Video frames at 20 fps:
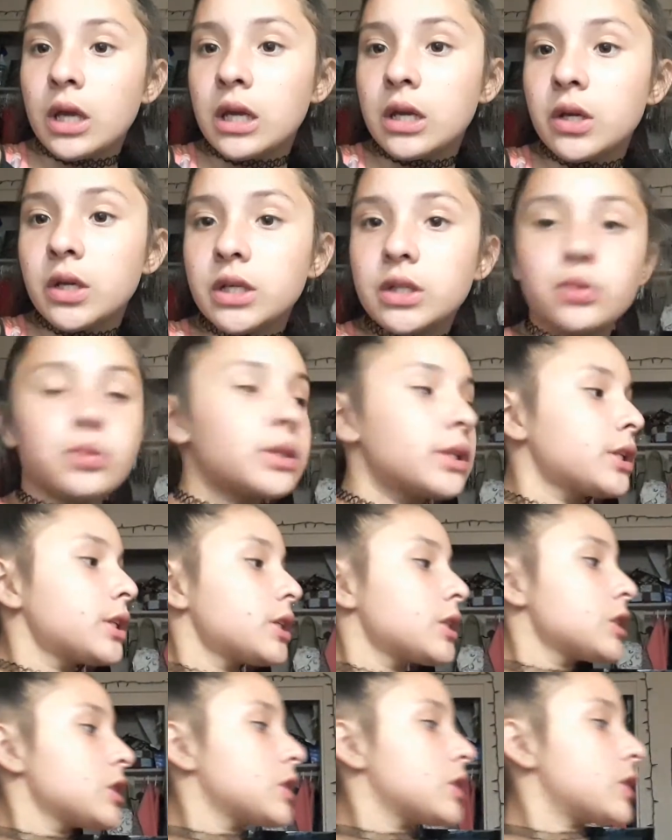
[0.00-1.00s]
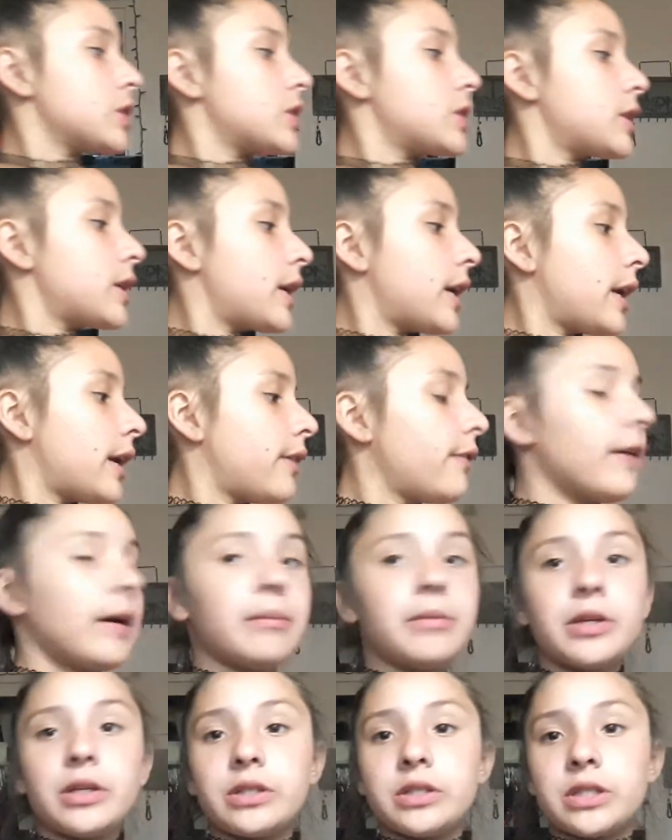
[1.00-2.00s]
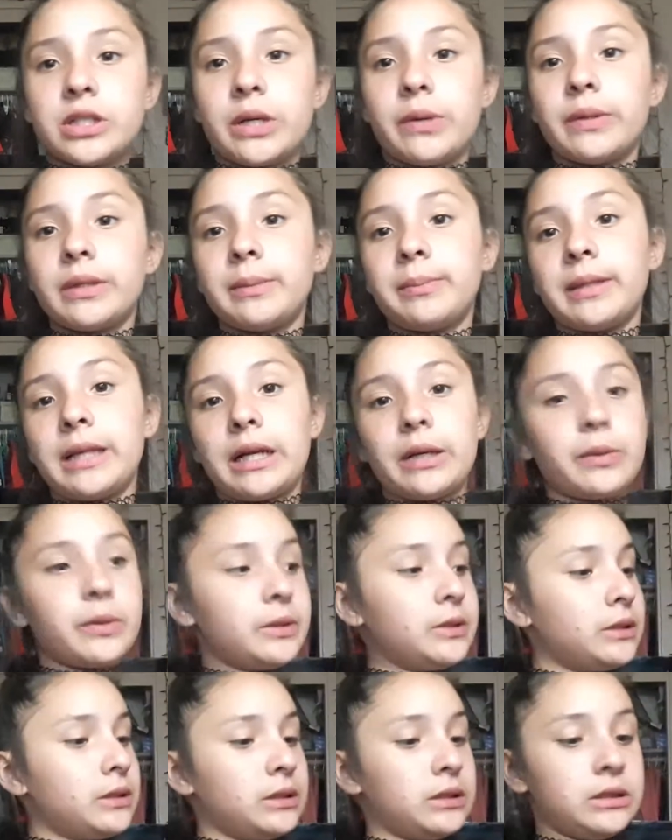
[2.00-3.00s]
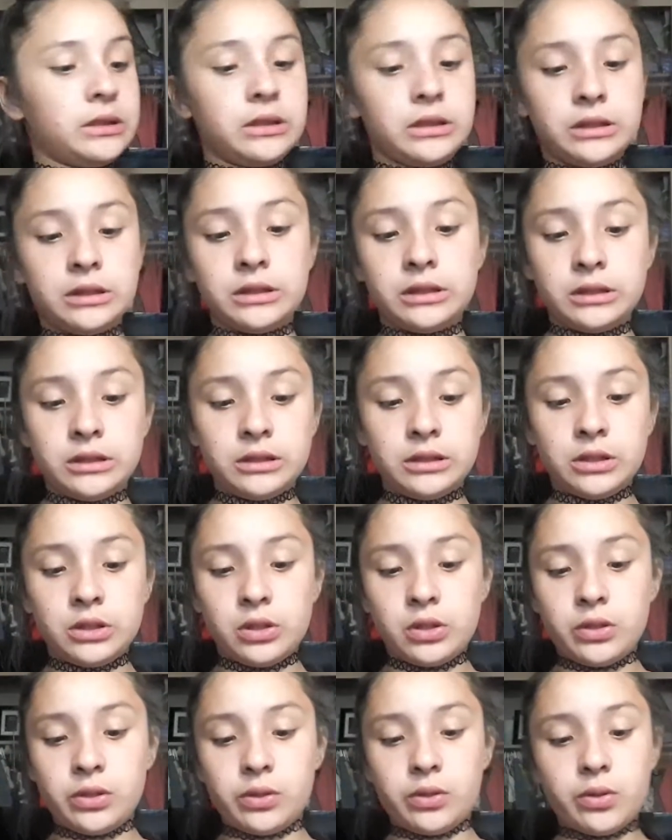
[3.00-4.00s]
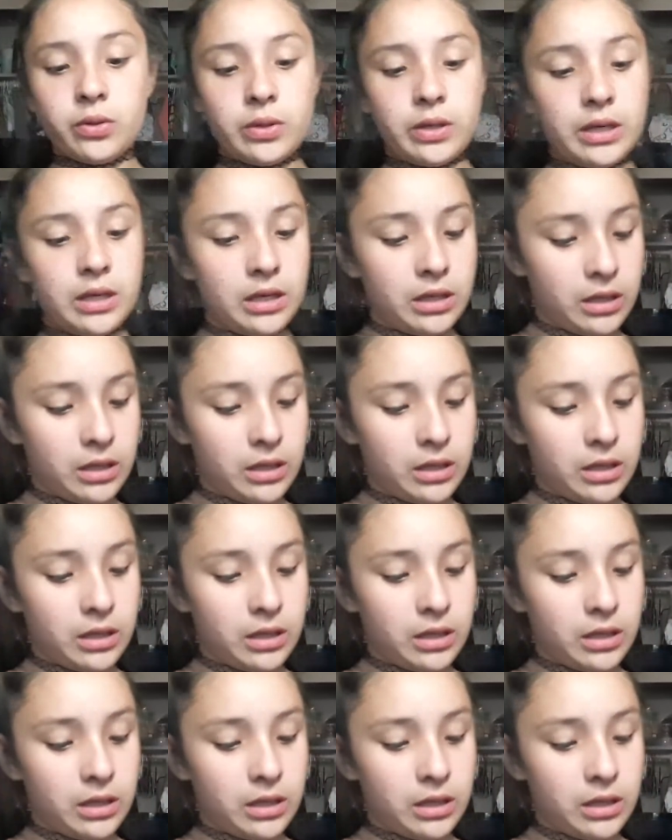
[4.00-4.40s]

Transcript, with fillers: here is one of the shirts that I have. I'm going to start with the black one. So